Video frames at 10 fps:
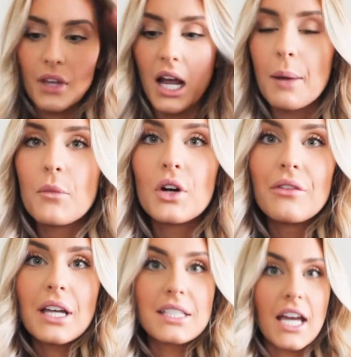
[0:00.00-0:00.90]
I'm more of
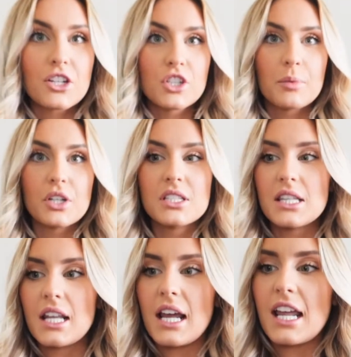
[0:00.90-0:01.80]
like a texture
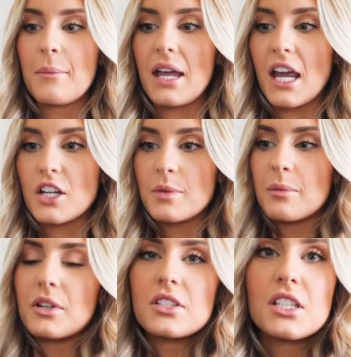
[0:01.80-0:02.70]
person than I am a
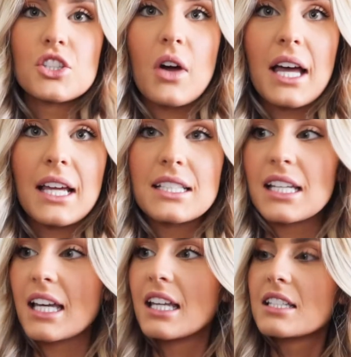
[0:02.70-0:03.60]
hairspray person, so I like to
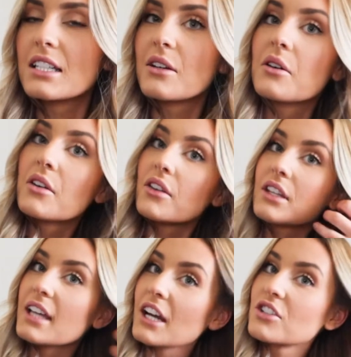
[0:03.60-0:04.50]
get the
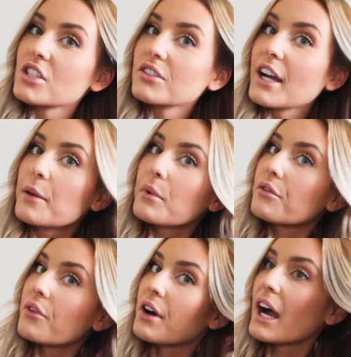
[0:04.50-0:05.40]
texture right
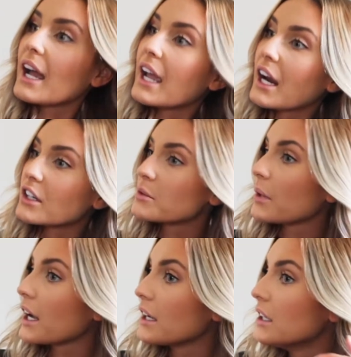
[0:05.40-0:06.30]
before I
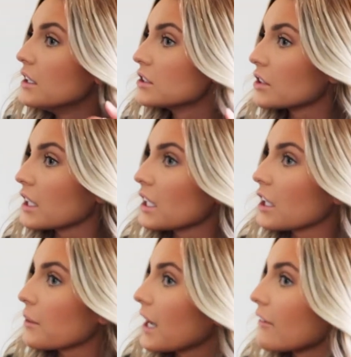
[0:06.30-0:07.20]
hairspray. So like
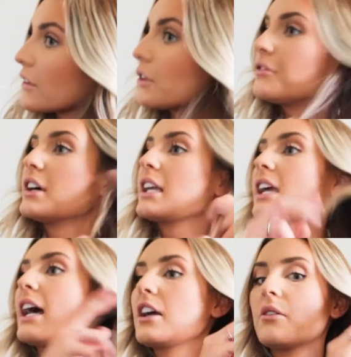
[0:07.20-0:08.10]
here we have a little funky
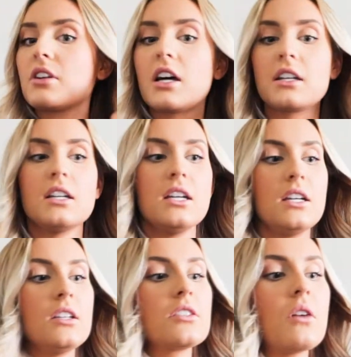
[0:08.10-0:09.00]
guy going on.
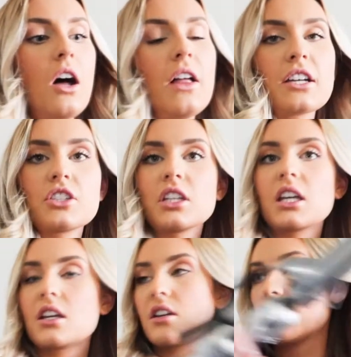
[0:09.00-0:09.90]
So I'll
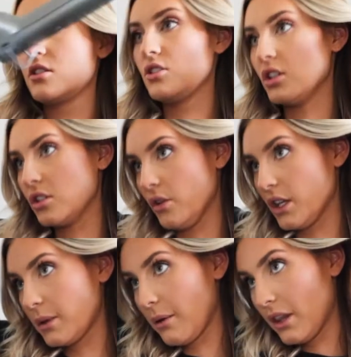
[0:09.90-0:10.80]
actually just go
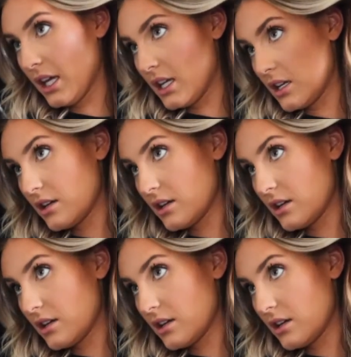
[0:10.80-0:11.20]
this way with it.